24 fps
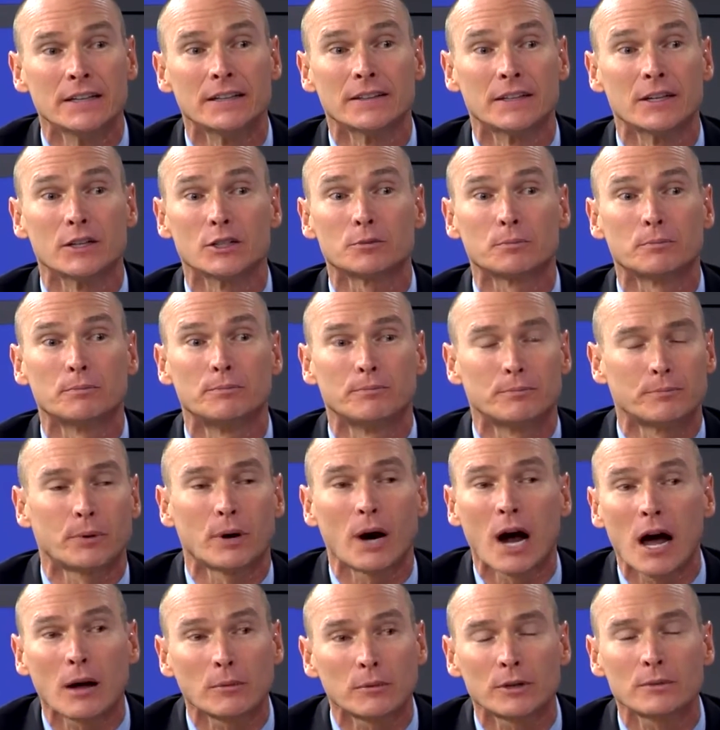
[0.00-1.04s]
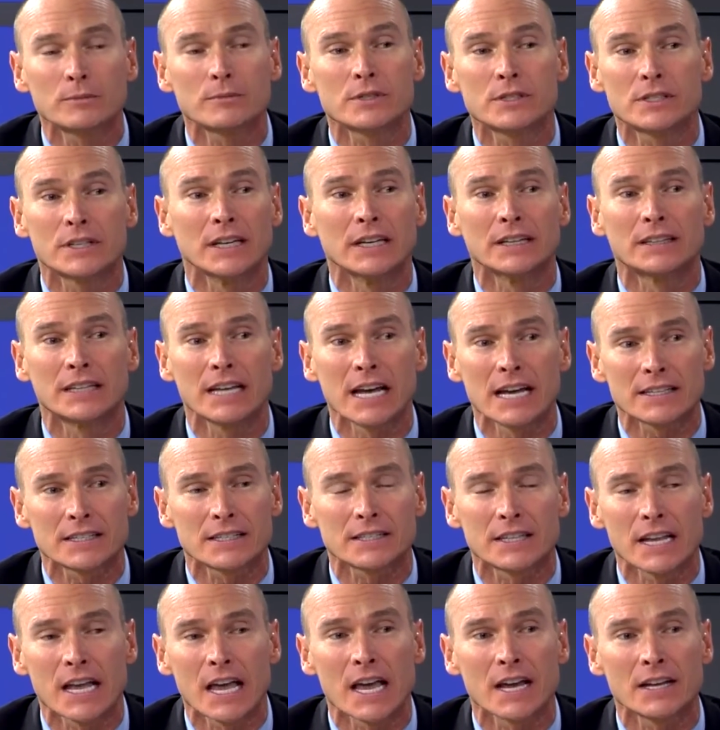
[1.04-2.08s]
There's problems at that
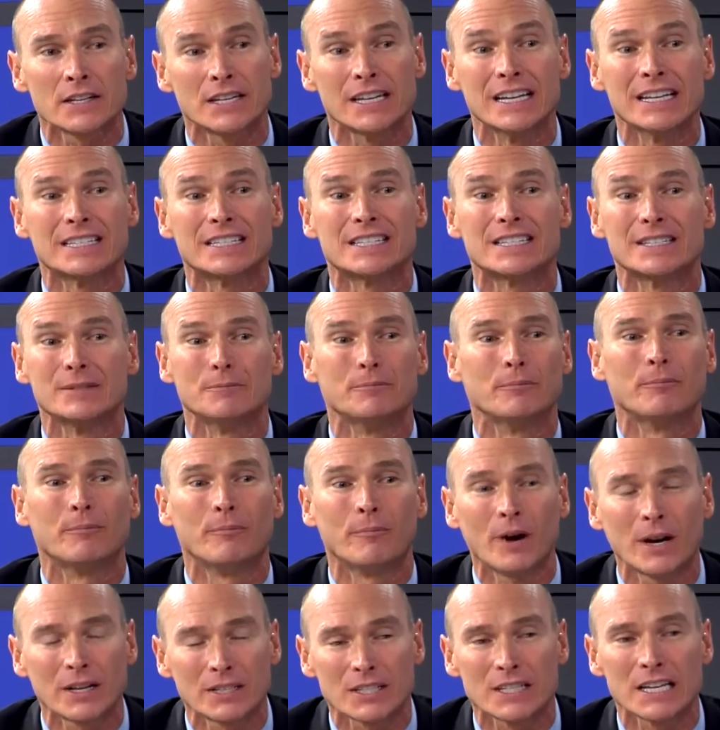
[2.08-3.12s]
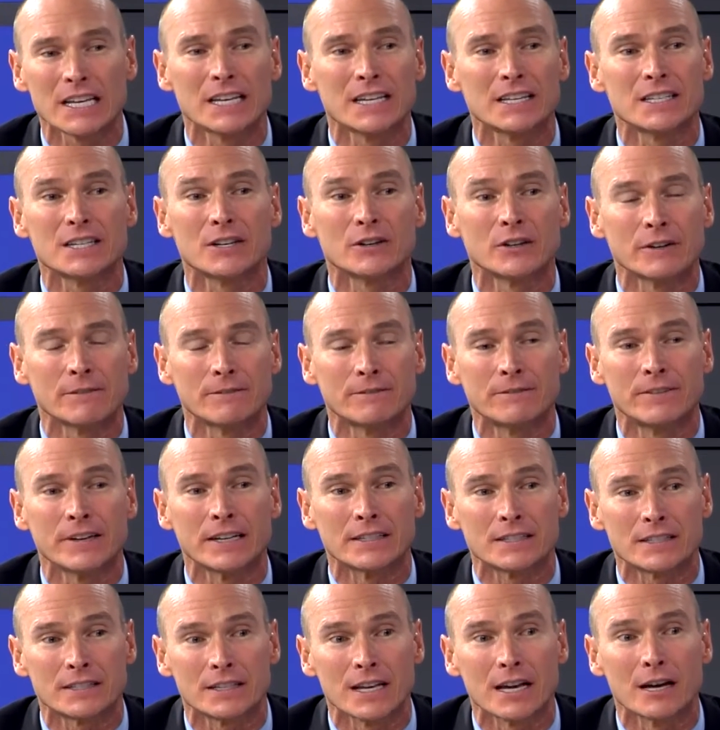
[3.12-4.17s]
stage. It's much easier to fix them.